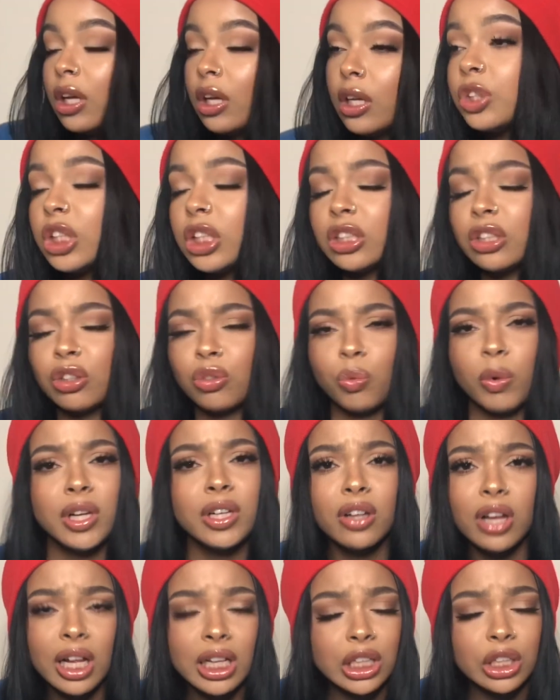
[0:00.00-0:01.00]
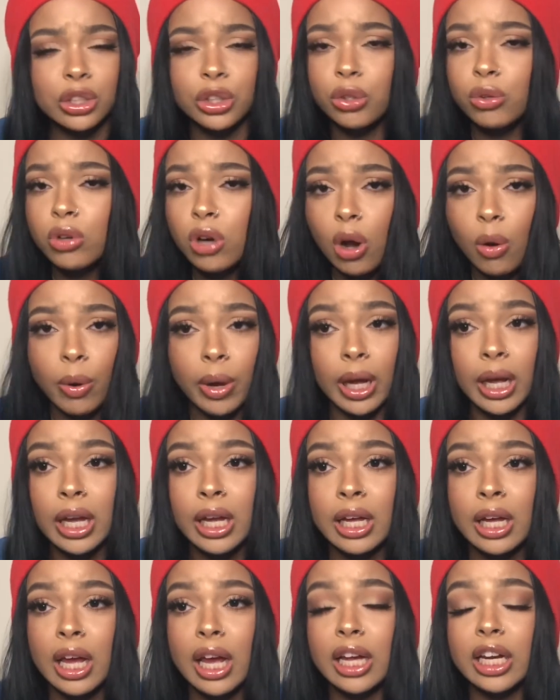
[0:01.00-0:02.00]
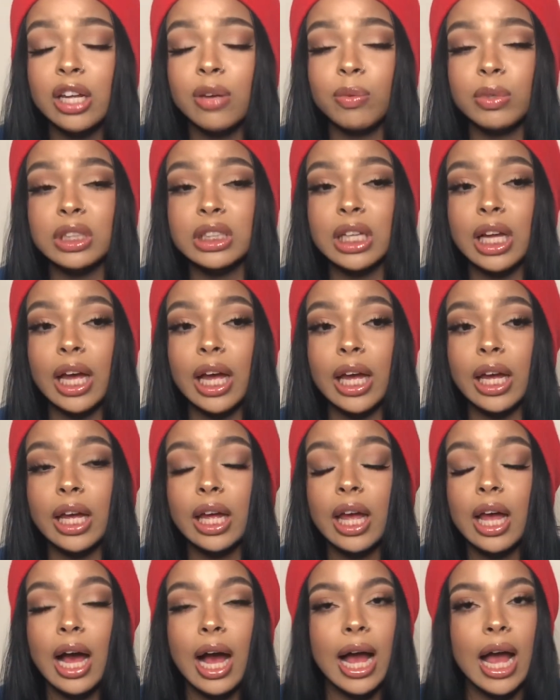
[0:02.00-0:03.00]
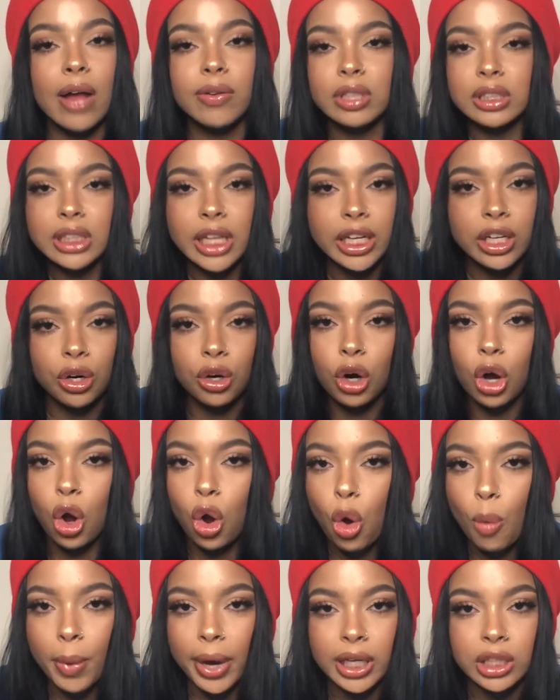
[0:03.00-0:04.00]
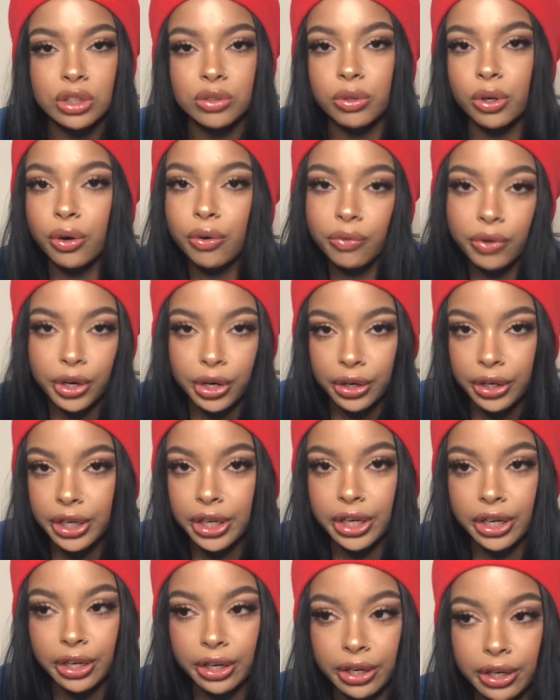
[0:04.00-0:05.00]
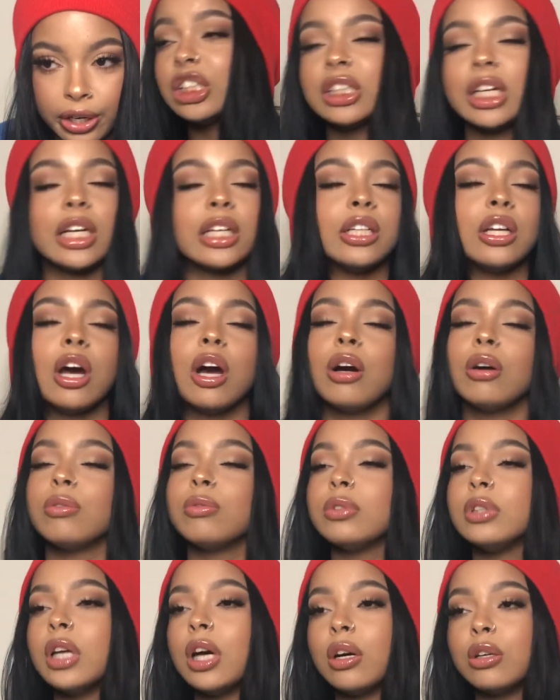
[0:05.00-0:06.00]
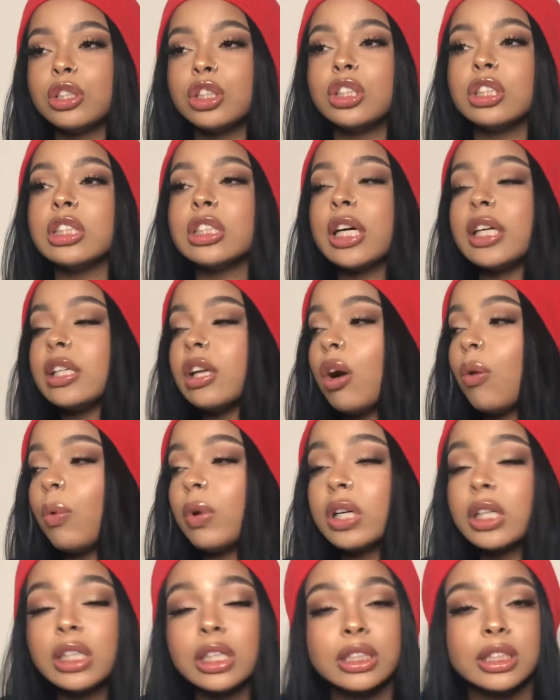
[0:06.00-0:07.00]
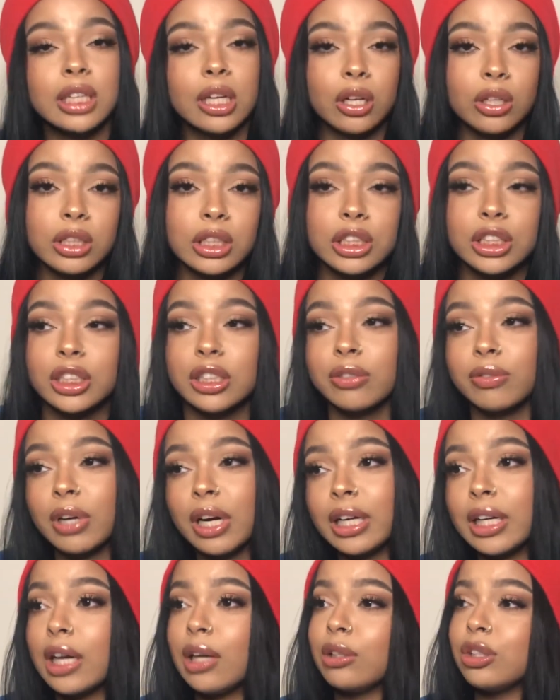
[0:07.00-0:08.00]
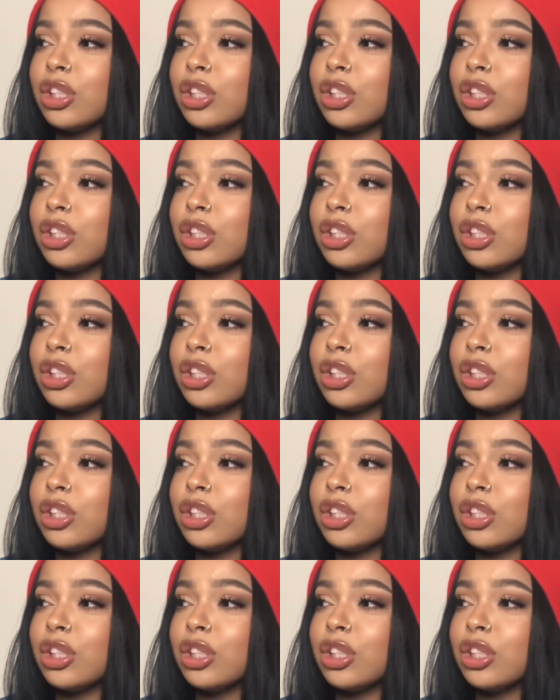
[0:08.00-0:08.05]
She's like, where the hell are you going? And he was like, I have to take her home. I drove her here. She's like, no. She was like, no, we're gonna settle this shit right now.